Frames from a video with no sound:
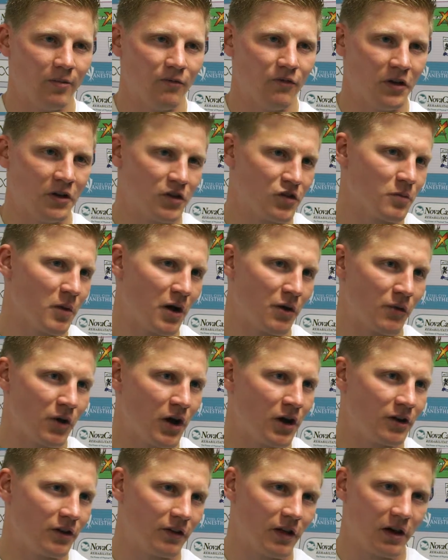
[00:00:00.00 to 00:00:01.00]
Finished my
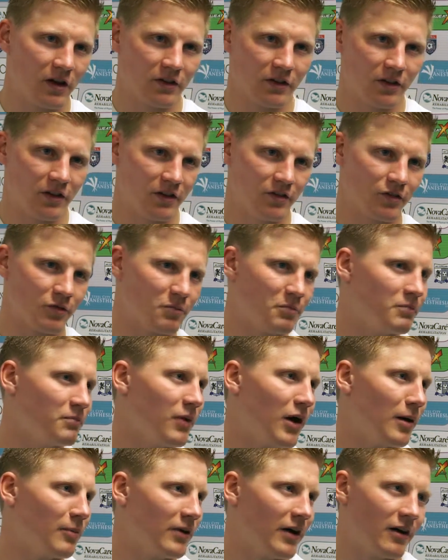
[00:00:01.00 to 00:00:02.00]
run, and luckily it just
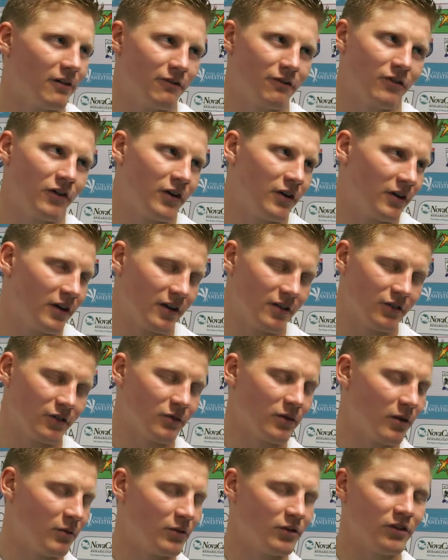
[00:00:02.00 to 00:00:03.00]
popped out in front, and
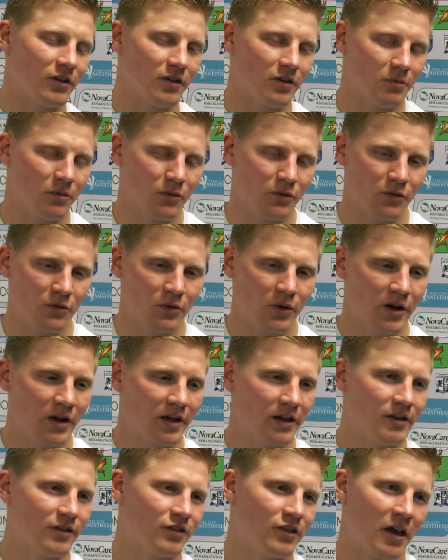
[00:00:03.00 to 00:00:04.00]
I was there to put it
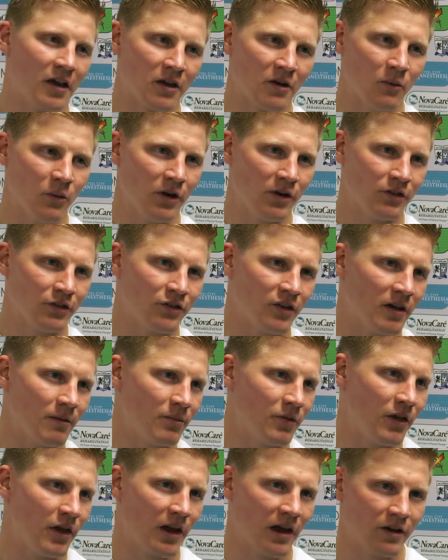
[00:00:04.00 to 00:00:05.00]
away. Second one, same
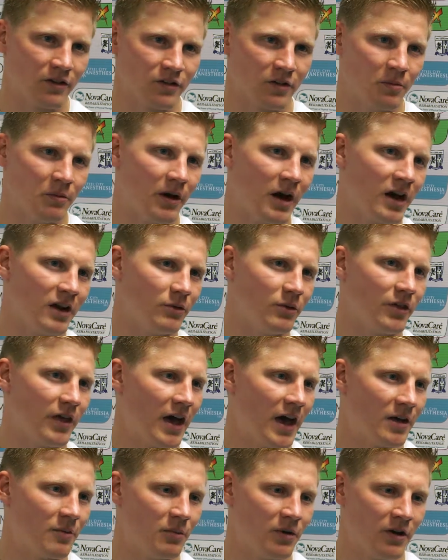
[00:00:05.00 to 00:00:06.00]
thing. I was combined with
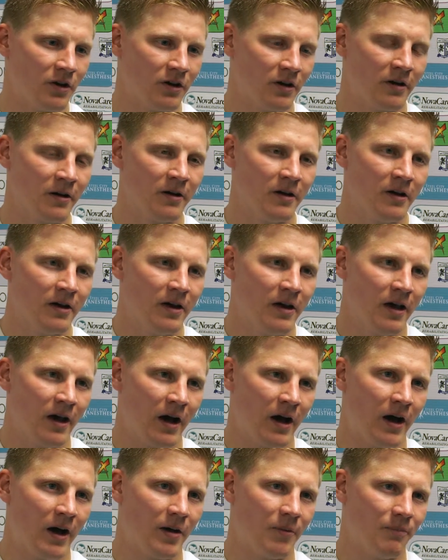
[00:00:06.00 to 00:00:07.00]
Admir.
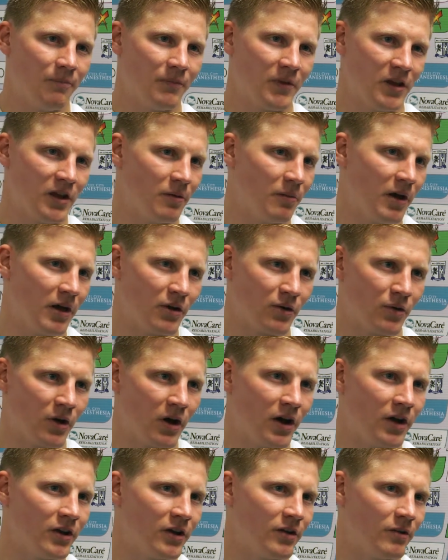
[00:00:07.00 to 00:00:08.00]
And he made a
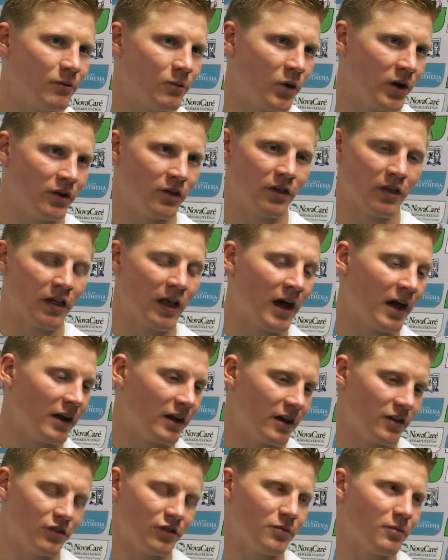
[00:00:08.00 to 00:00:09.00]
run and went to the line,
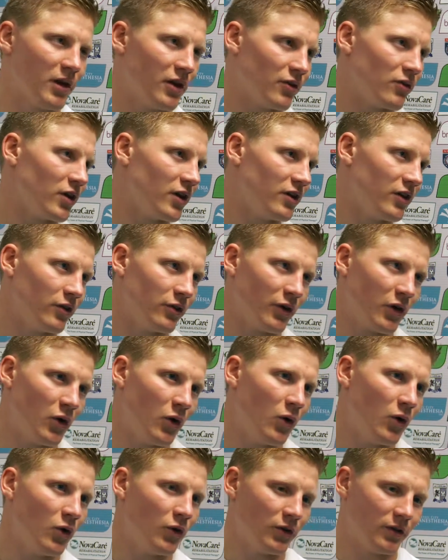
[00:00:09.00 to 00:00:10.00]
and I just made a run near the
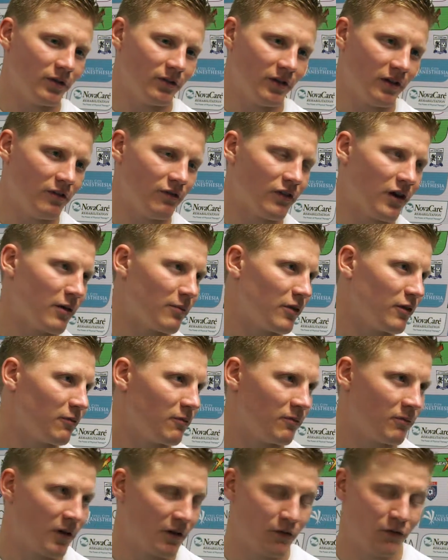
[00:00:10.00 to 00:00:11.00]
goal, and he found
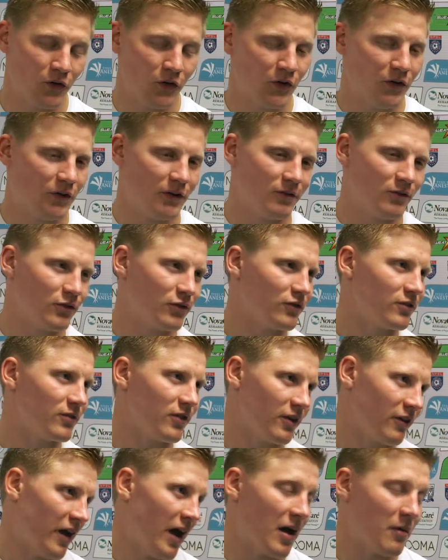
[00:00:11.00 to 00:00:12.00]
my foot and just
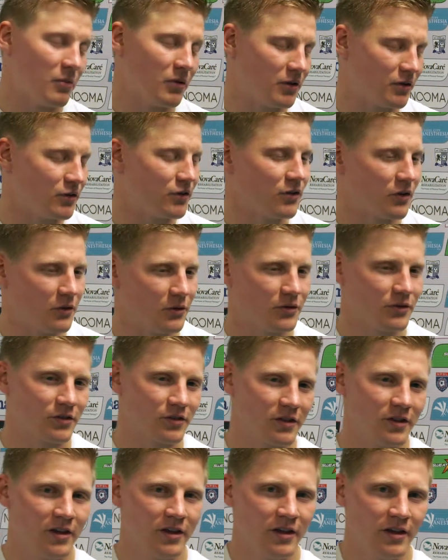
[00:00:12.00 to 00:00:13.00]
tap in. So it
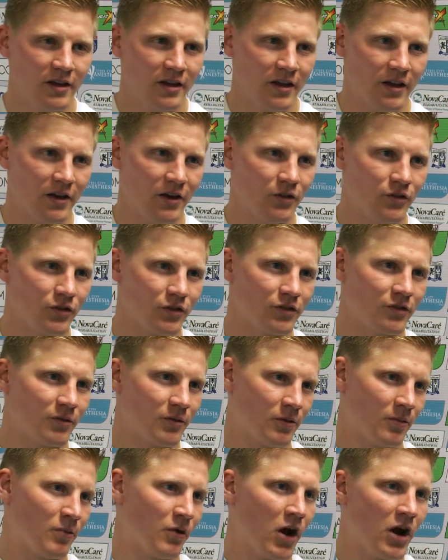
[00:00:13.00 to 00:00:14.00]
was,
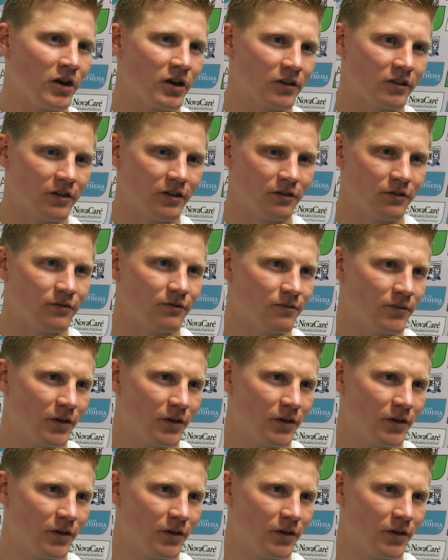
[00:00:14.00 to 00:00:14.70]
just a product of,